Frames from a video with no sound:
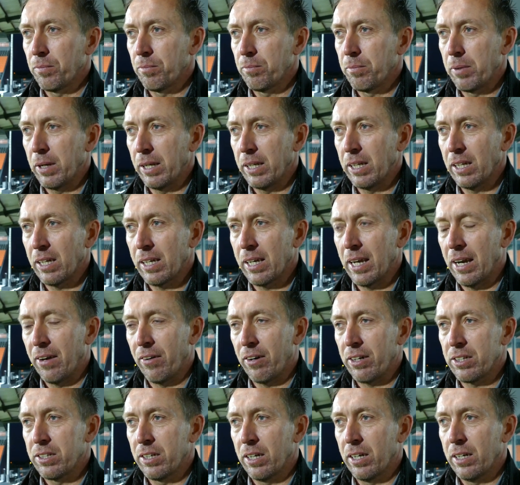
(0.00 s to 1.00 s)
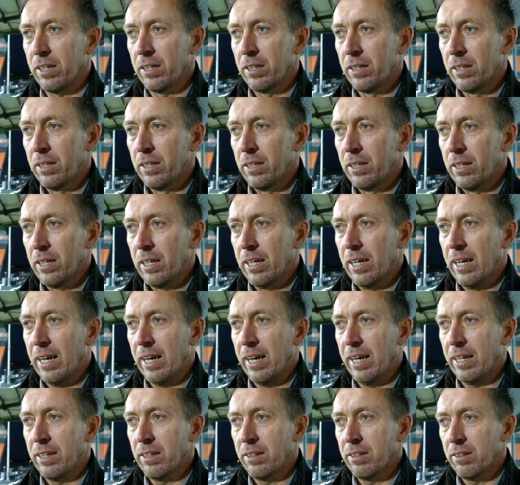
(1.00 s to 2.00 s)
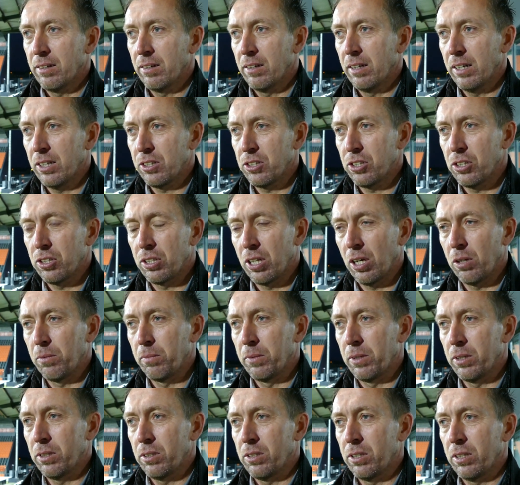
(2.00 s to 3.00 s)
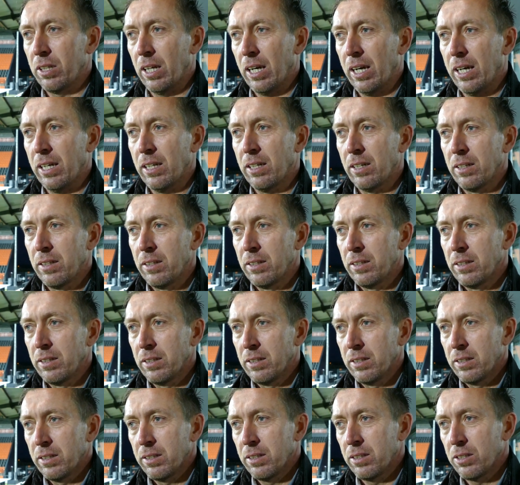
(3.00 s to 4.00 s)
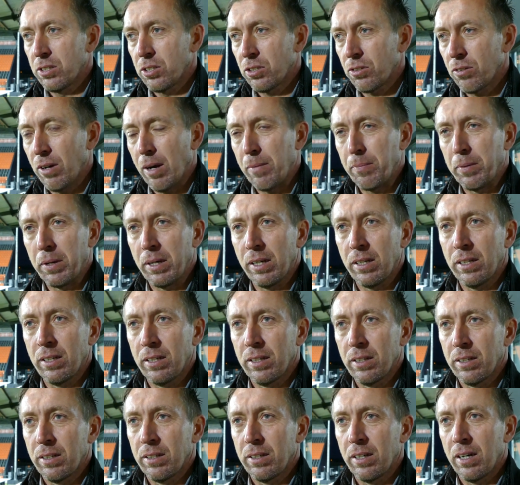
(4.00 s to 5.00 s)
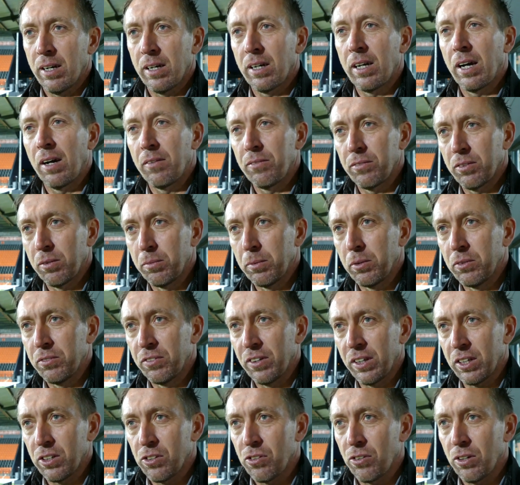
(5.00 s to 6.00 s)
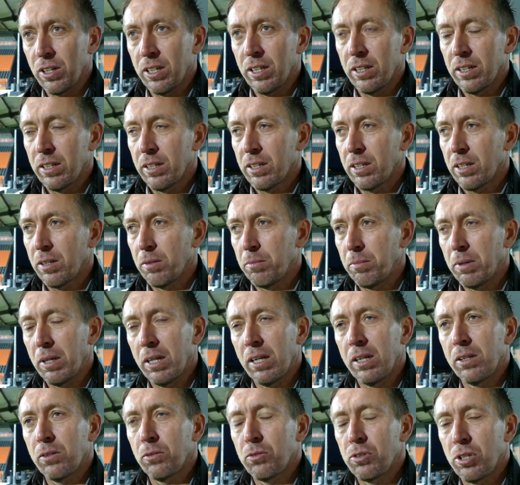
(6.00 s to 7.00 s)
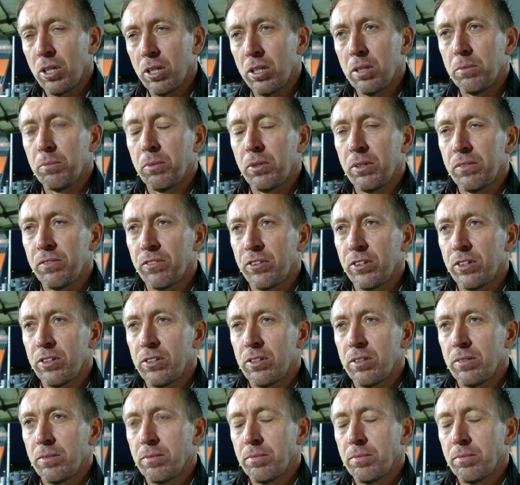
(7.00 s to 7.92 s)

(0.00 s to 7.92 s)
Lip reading: plenty of character. And let's just hope that today a scrappy, uncomfortable victory can be a little turning point for us.